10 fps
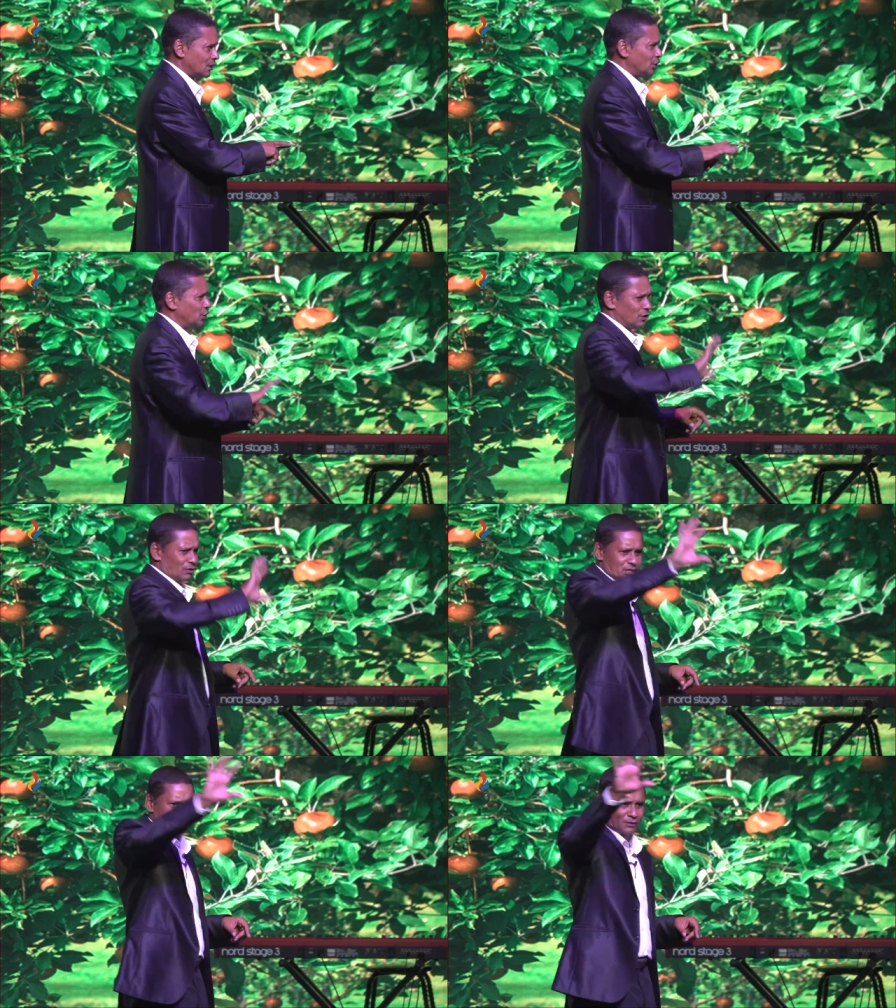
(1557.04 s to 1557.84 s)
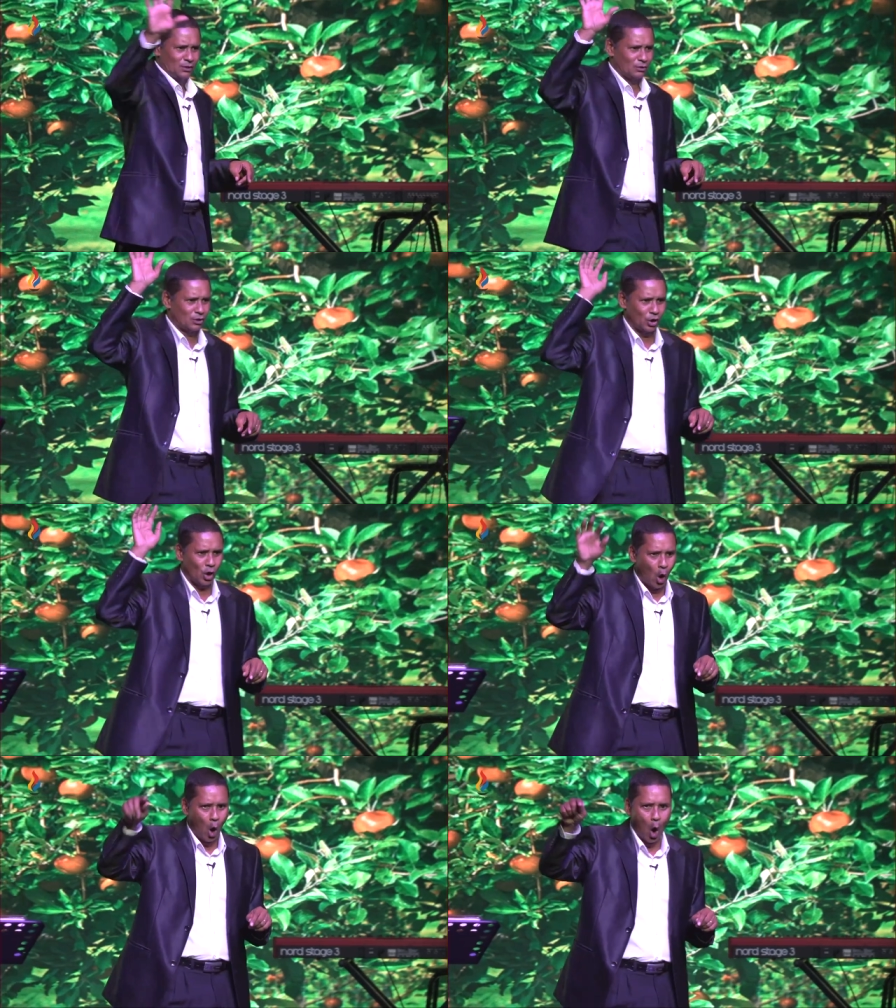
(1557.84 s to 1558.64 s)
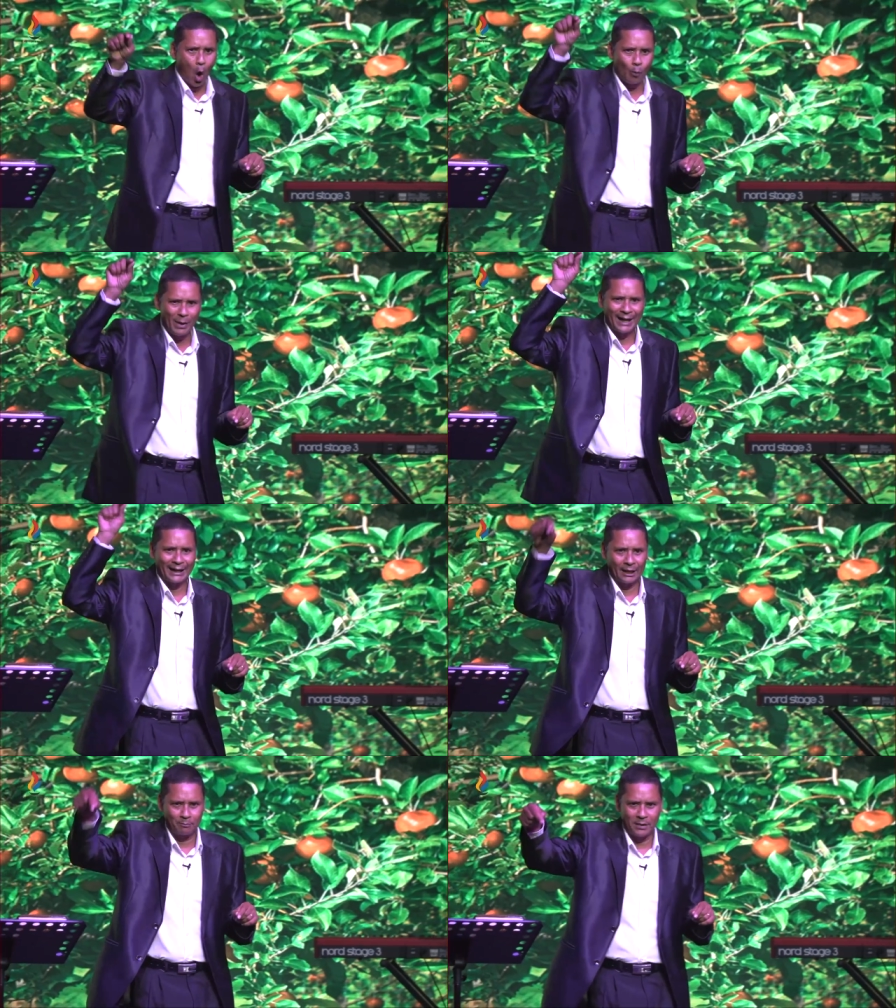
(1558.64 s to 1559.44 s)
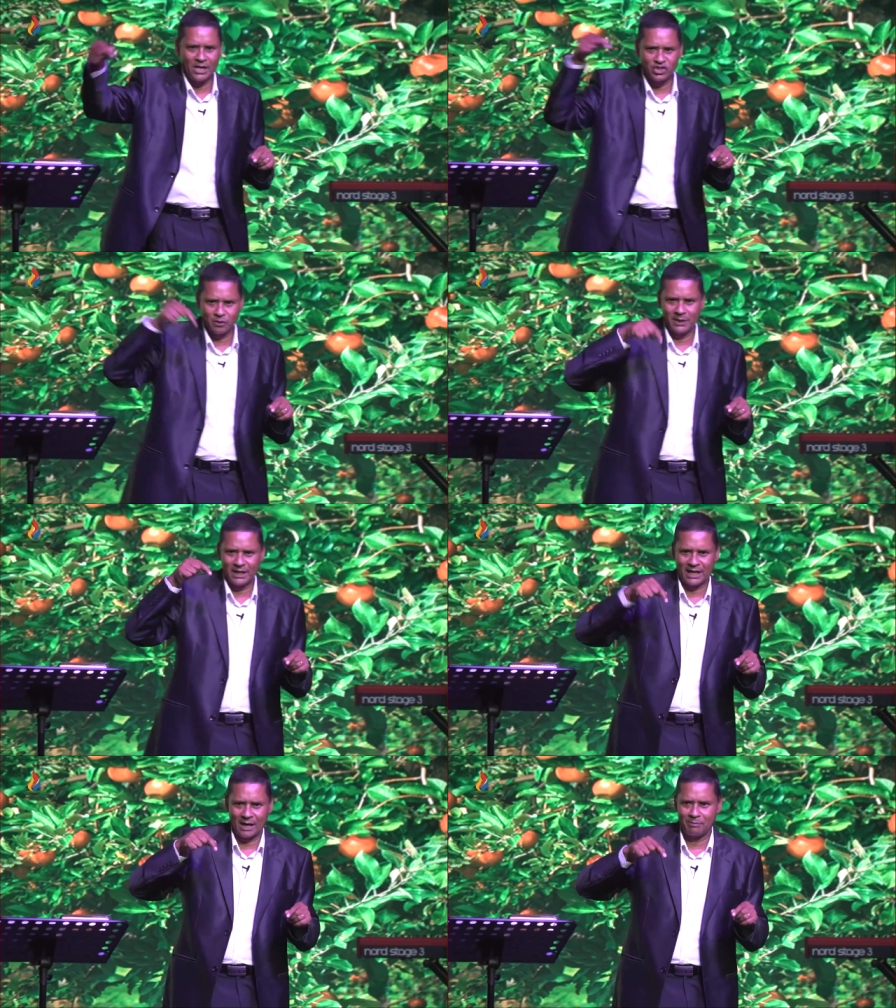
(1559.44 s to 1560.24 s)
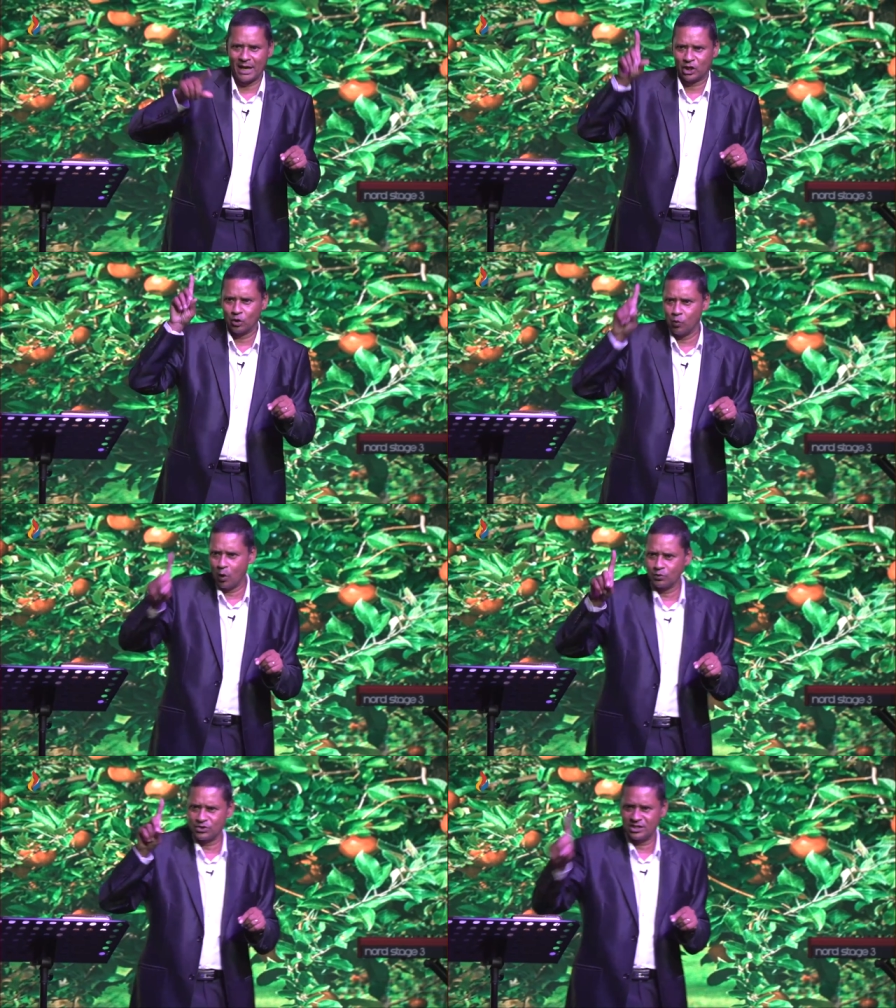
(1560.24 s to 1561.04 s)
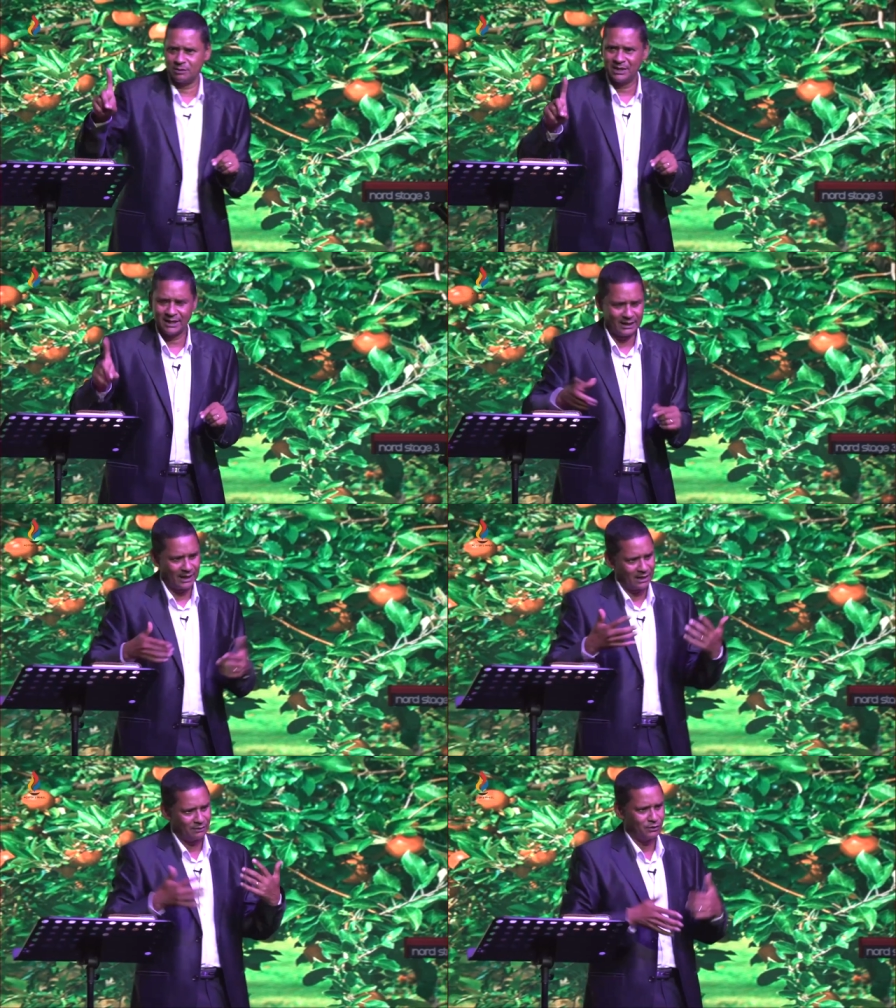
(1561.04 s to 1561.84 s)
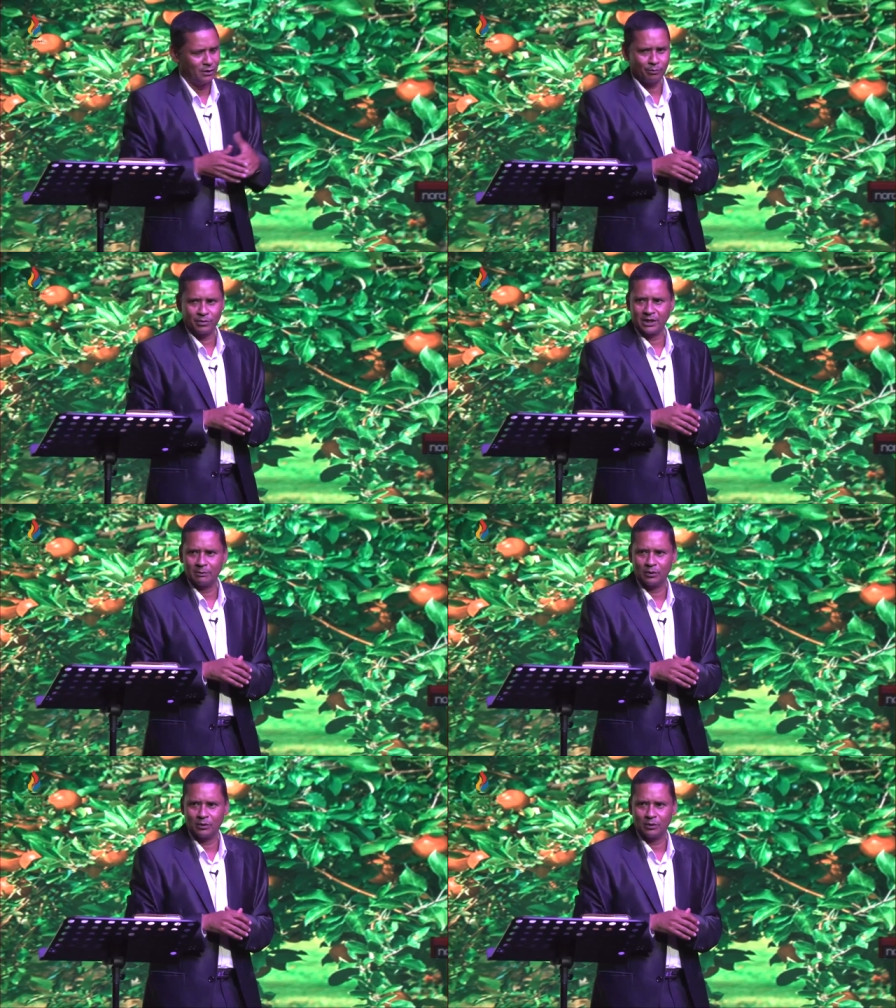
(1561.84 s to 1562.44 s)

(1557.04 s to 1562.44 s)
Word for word: You, the rest of you, you can go home, get Benjamin, and come back. You won't see me again if you don't bring him